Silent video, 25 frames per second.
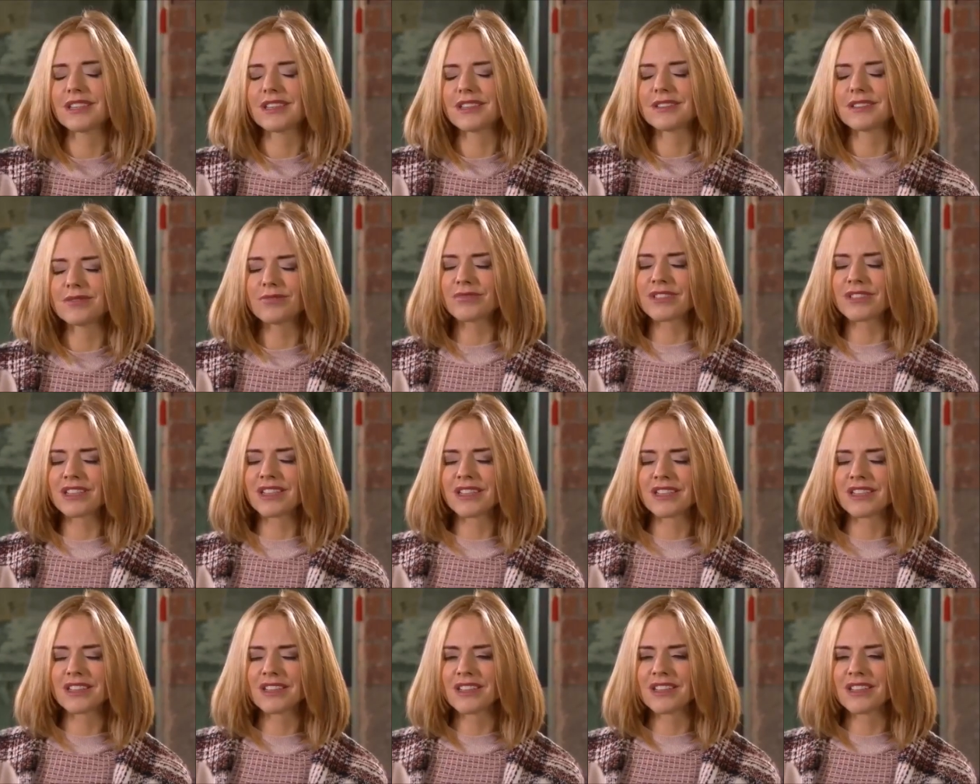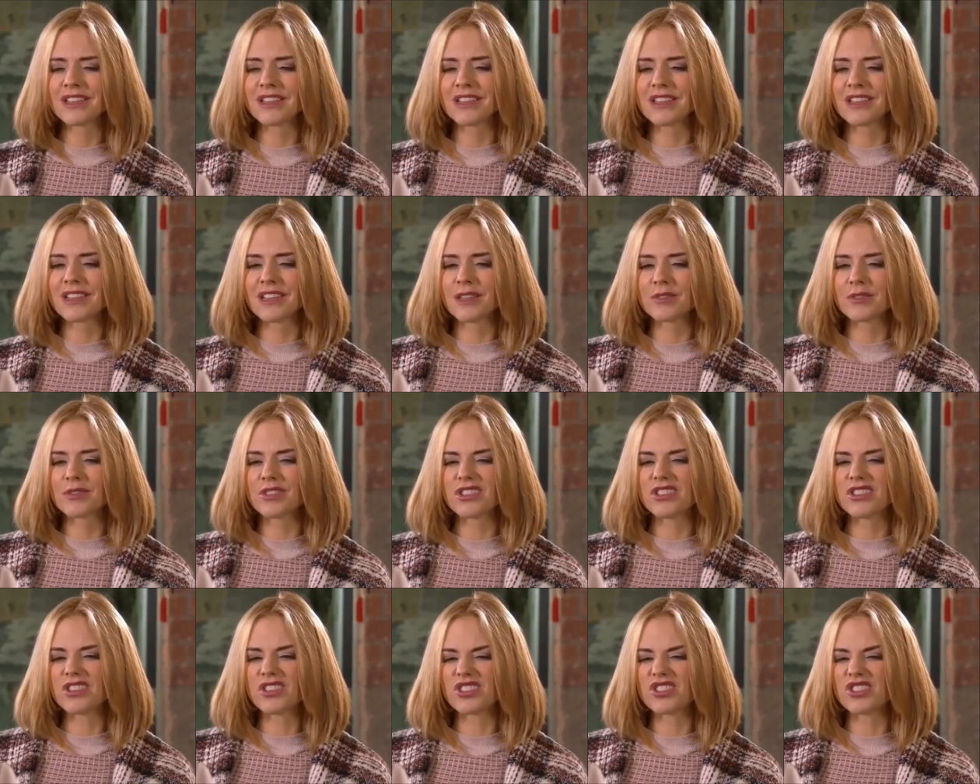Yeah, I'm
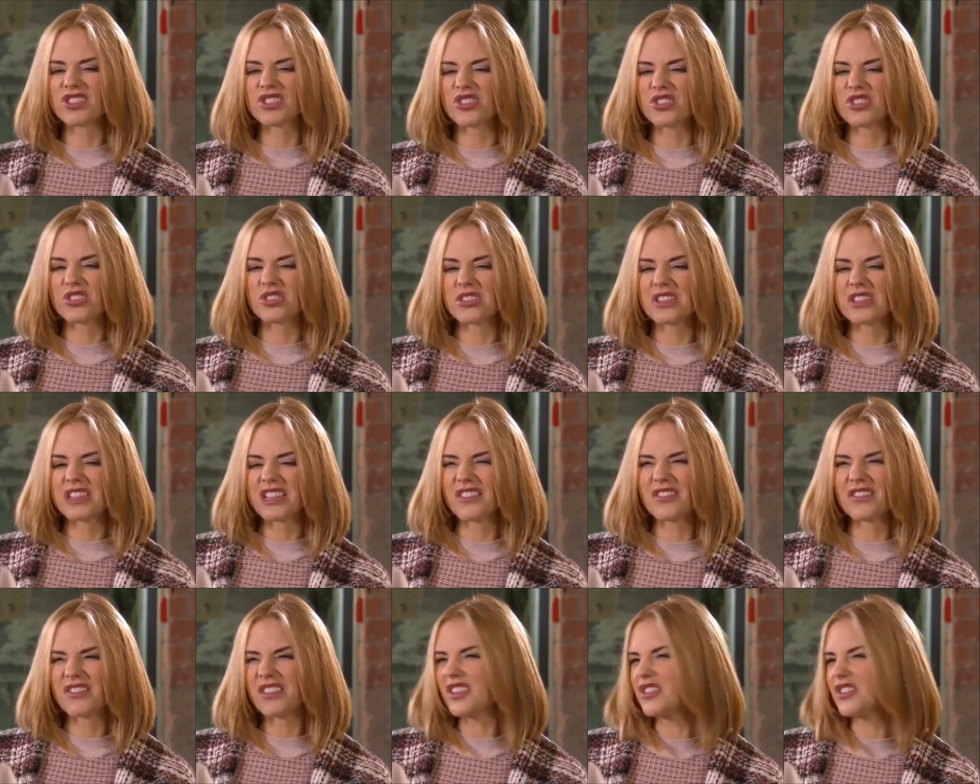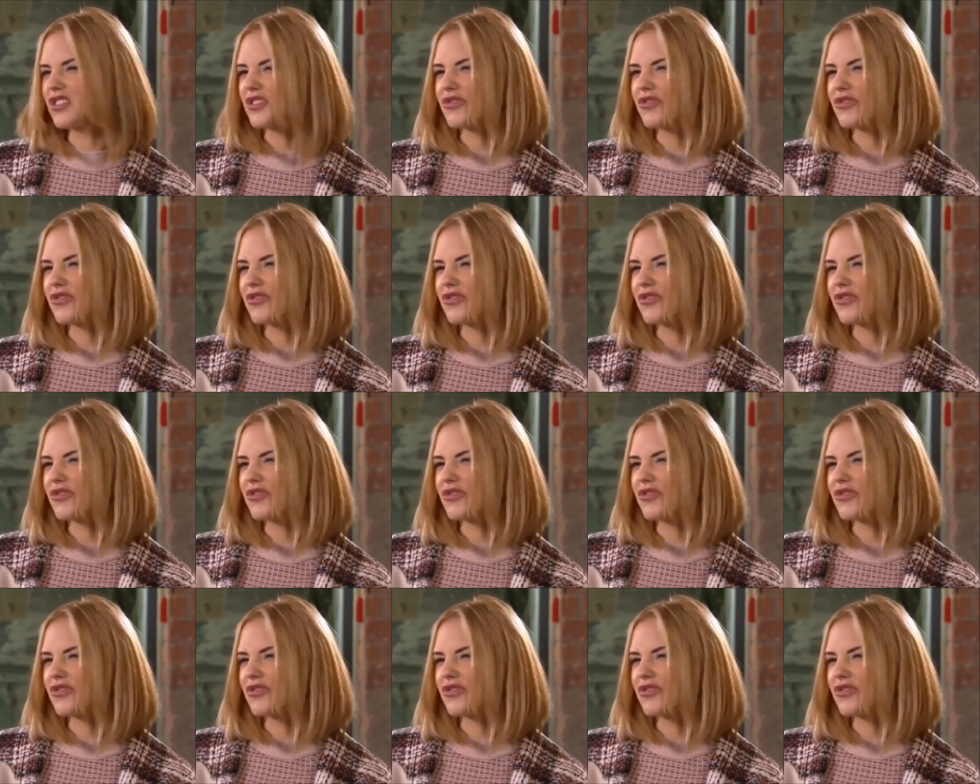just not sure that it